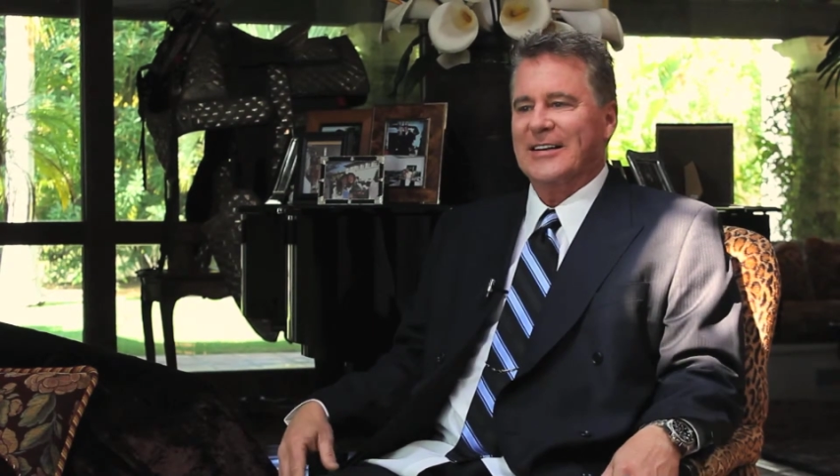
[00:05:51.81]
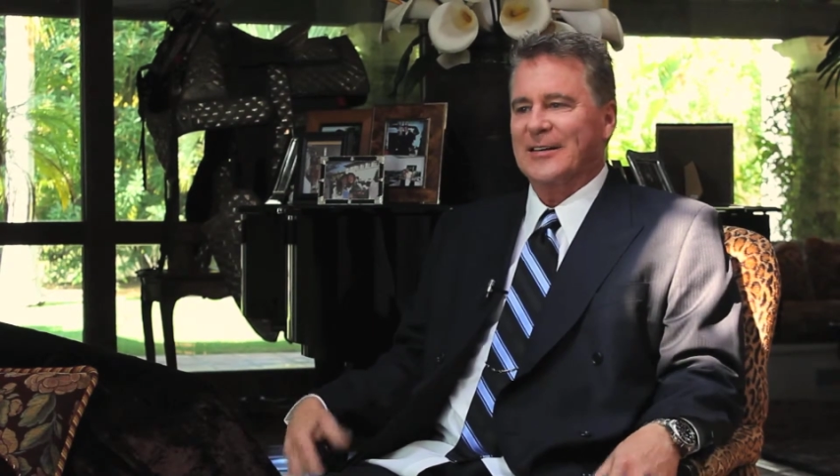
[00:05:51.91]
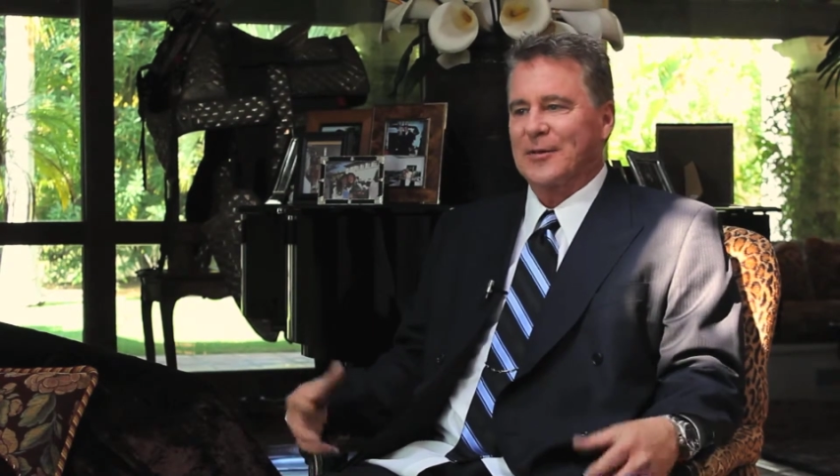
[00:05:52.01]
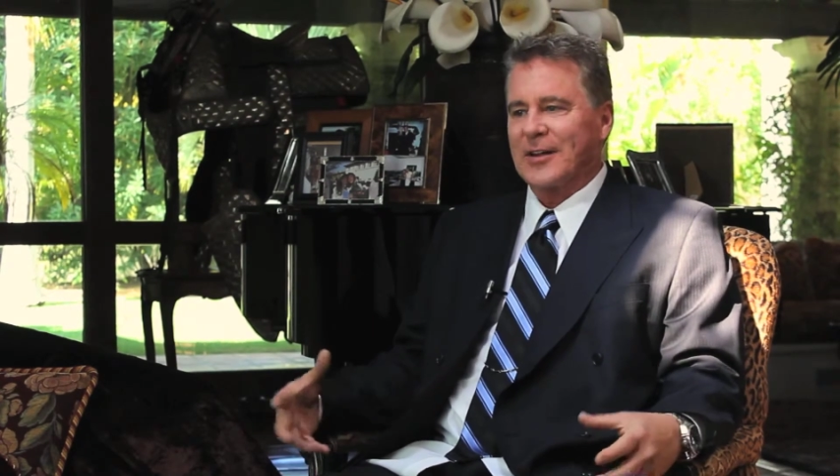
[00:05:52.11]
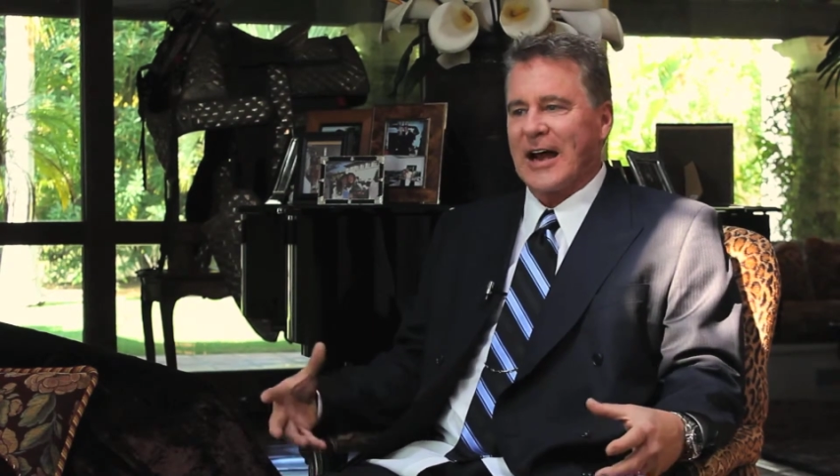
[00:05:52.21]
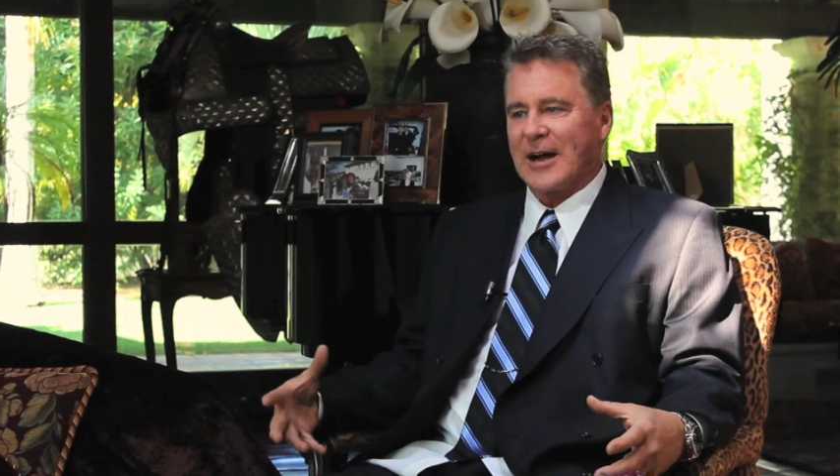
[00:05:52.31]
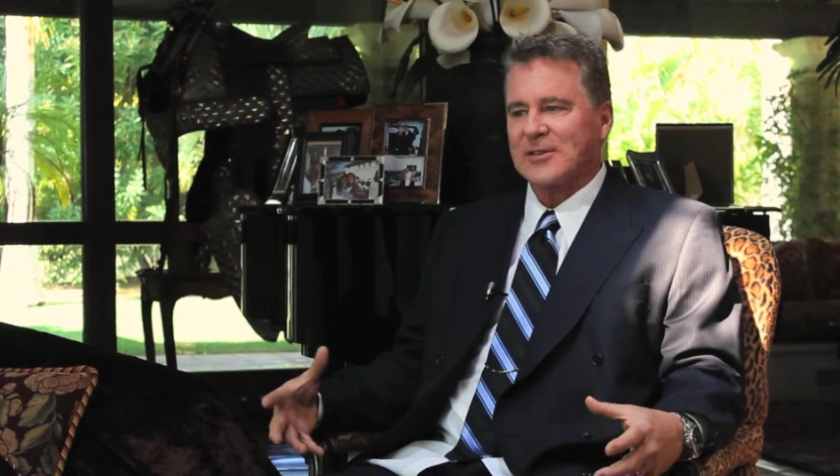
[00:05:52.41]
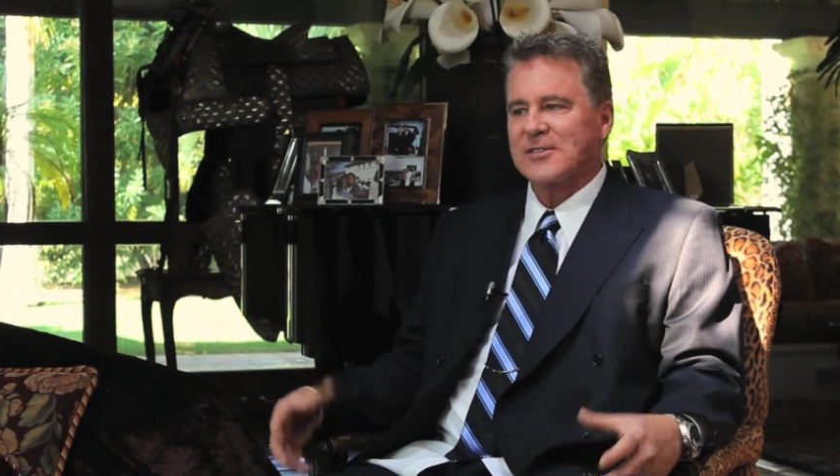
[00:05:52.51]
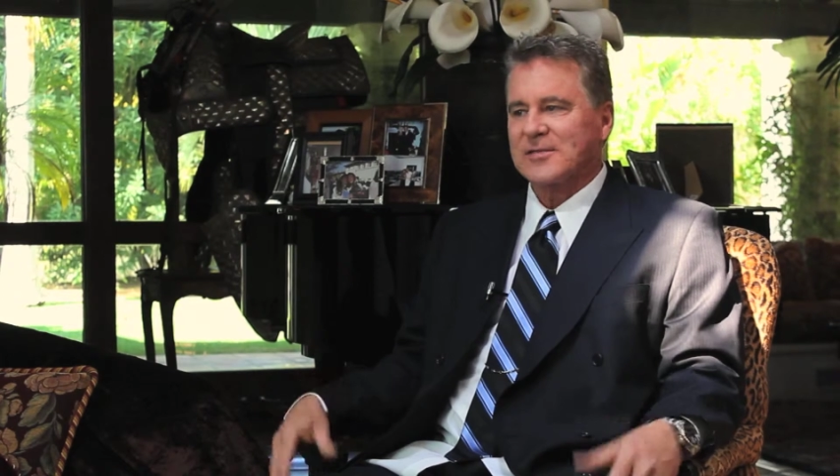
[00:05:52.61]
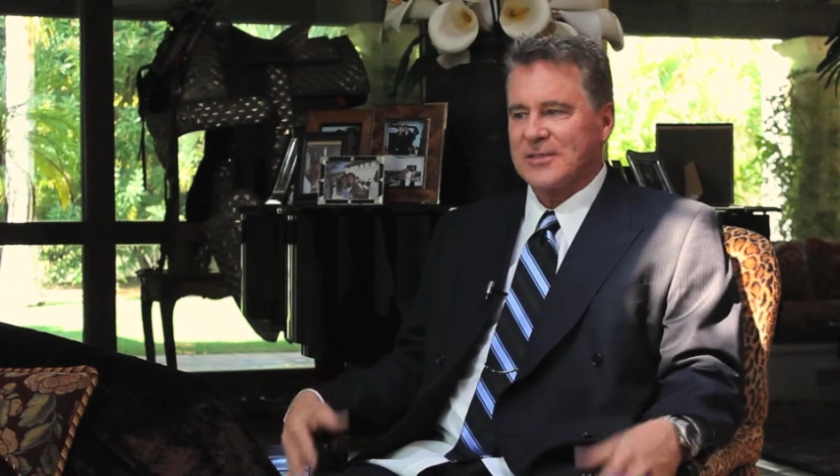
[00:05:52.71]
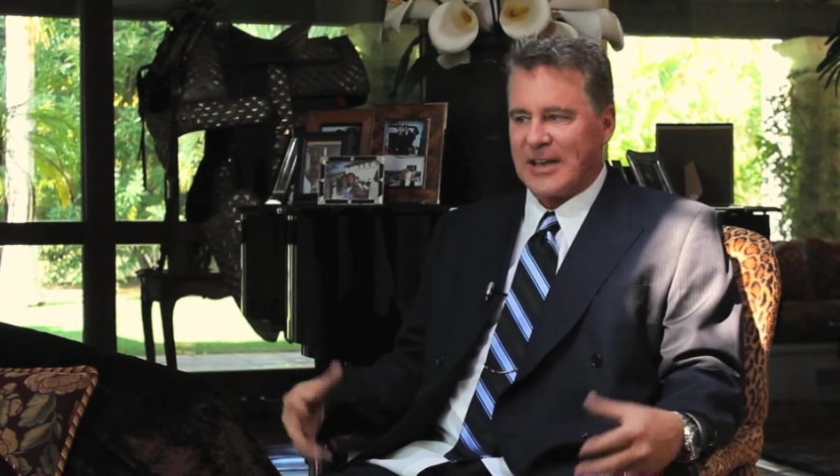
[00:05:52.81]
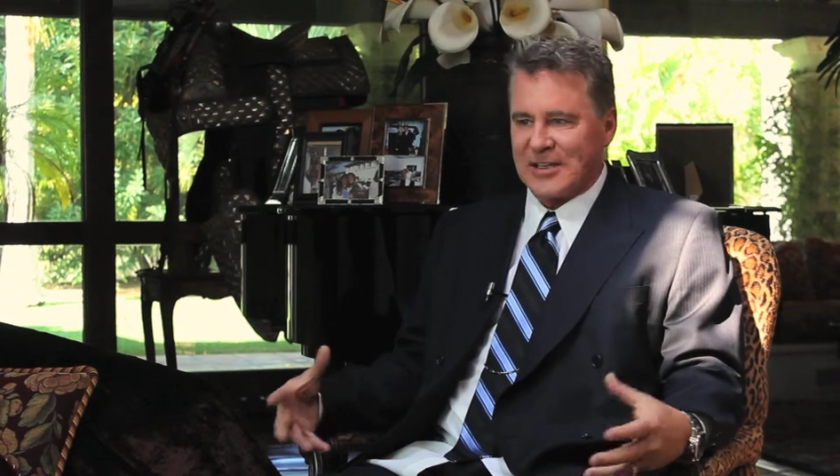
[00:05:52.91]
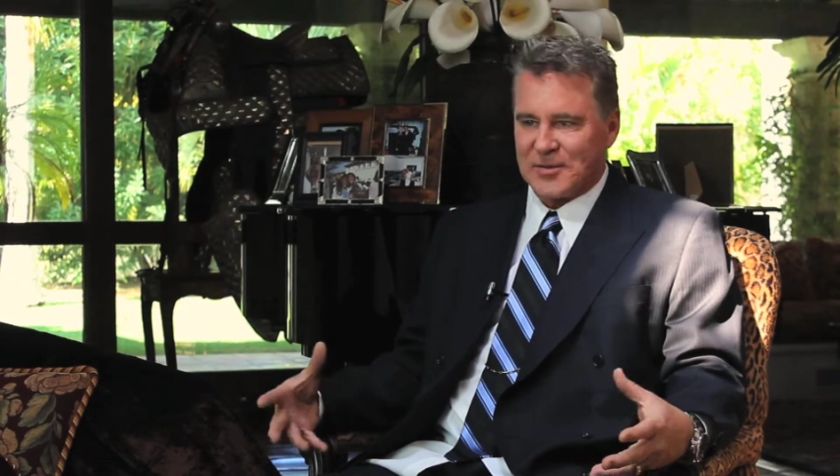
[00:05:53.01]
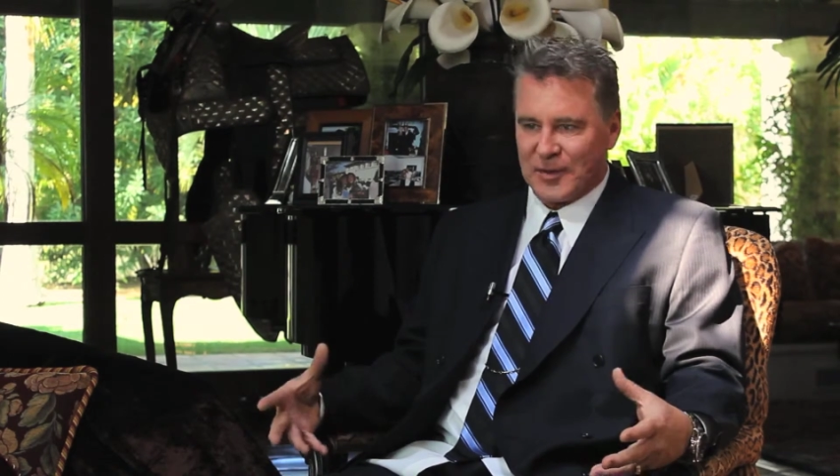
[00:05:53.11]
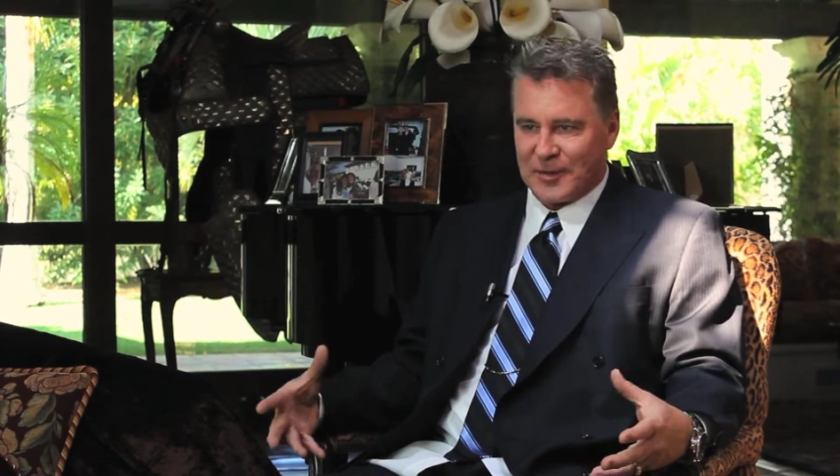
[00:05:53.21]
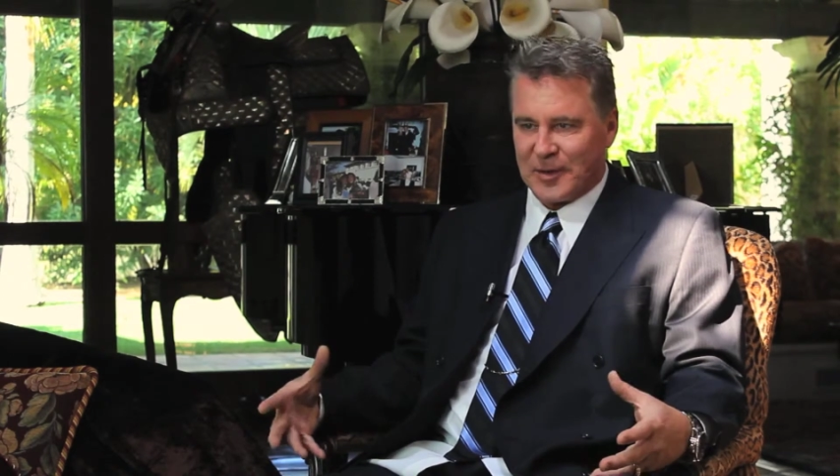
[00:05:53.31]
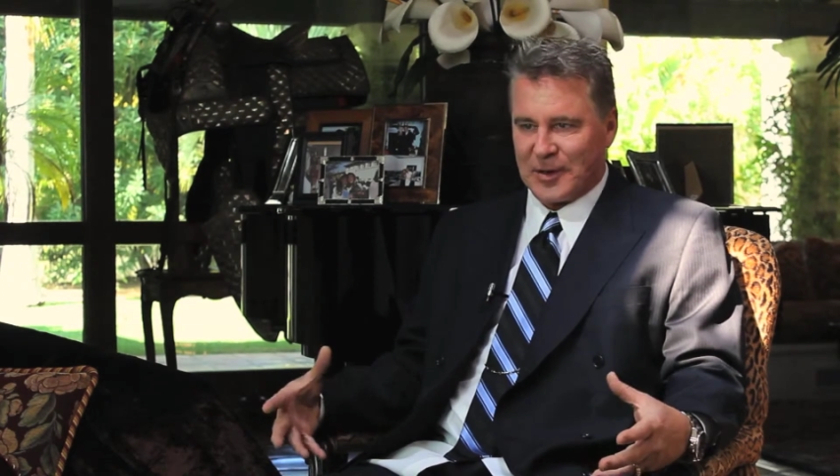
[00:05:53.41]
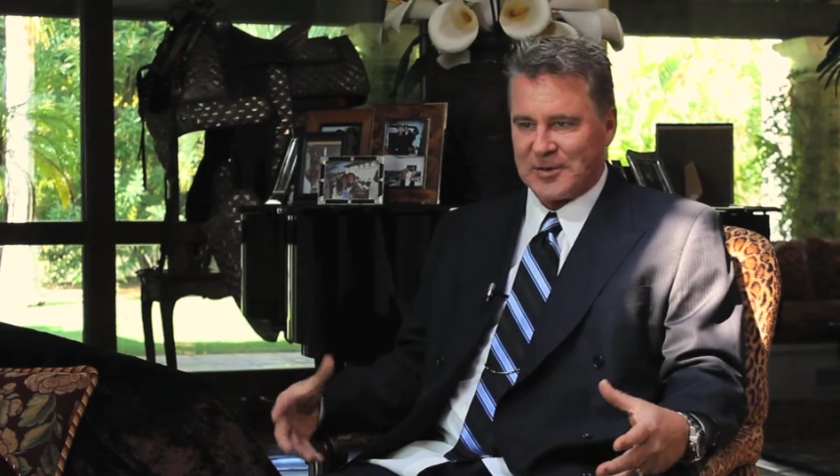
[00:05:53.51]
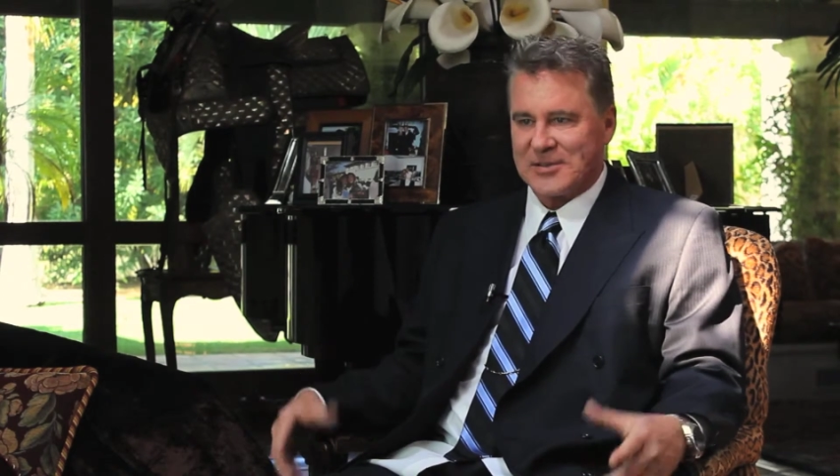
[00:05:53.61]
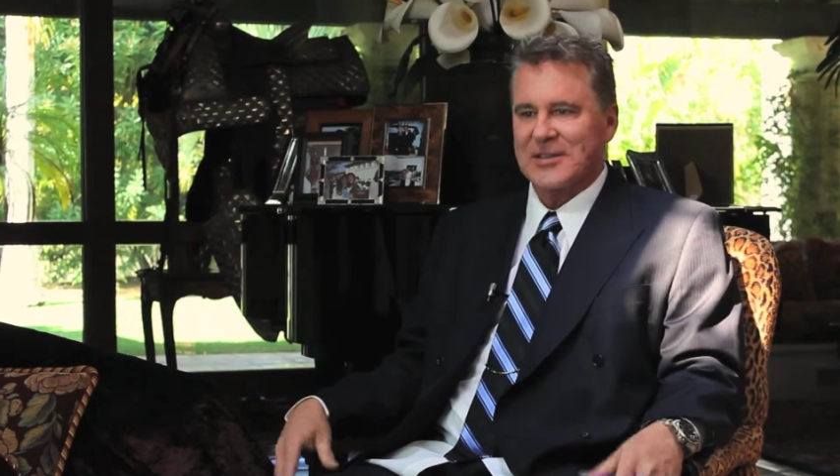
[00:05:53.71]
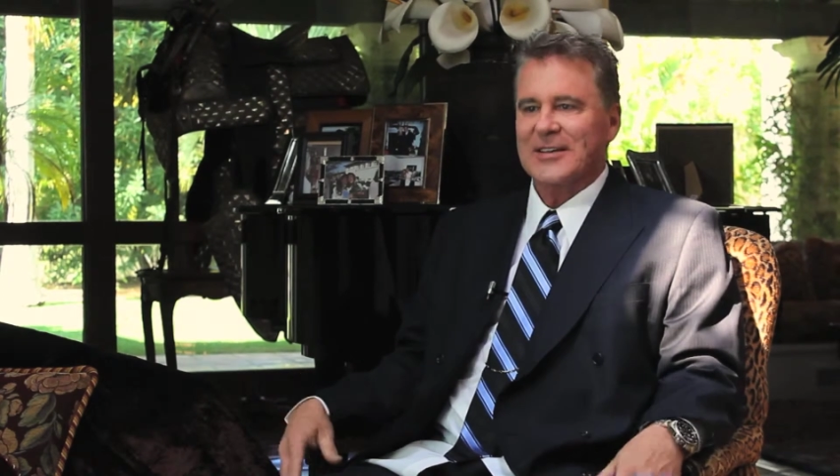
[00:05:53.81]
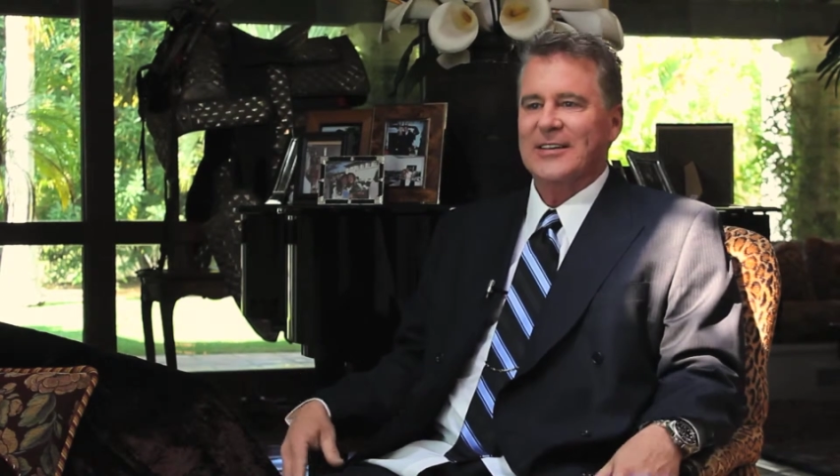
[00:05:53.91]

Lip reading: for the house, tasteful photos,